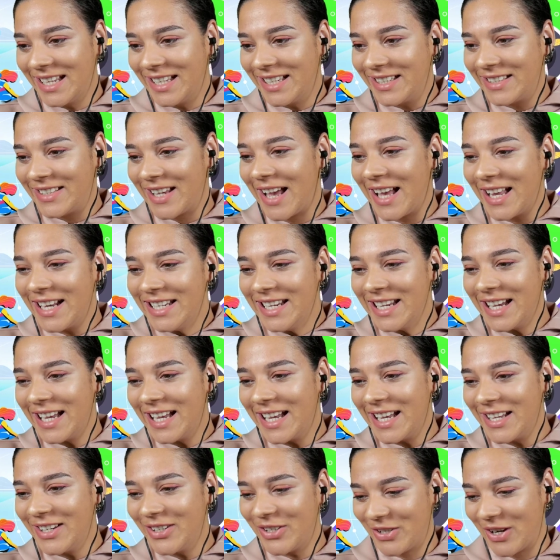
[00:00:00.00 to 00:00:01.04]

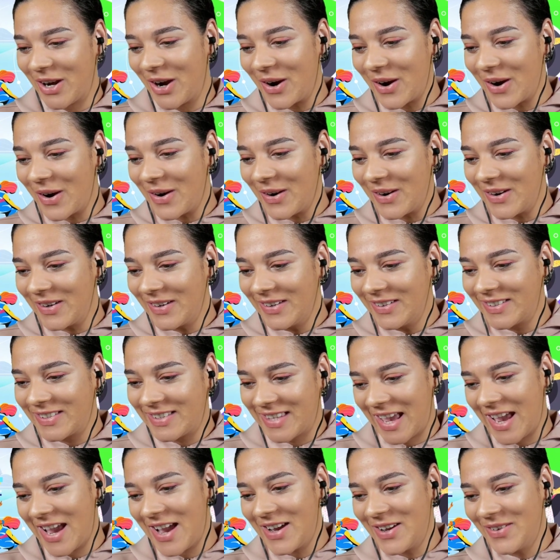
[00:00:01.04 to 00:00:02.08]
Tanya, Cheryl,
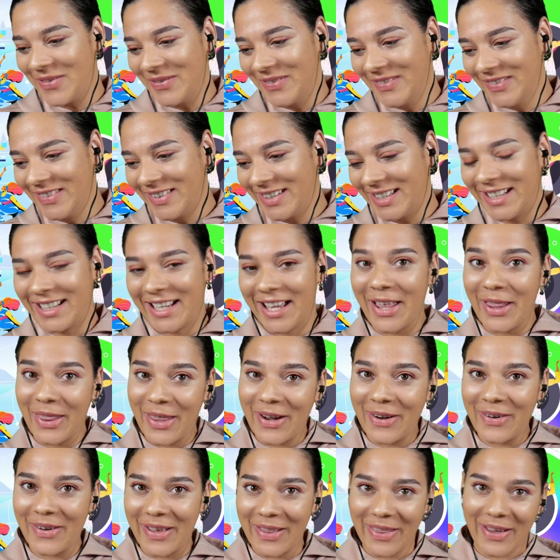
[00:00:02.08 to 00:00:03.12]
Sam.
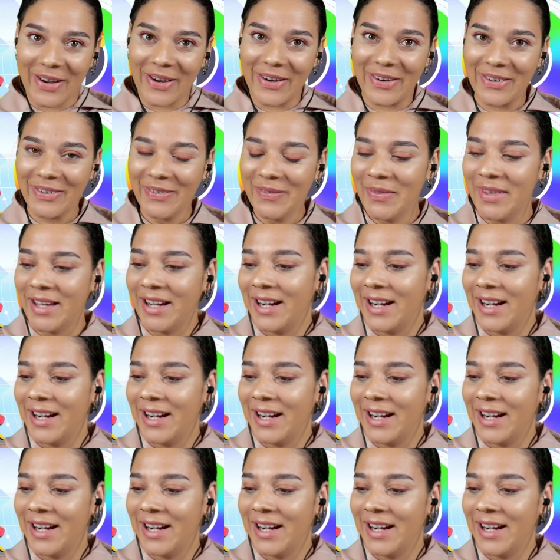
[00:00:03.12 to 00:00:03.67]
Hello, hello.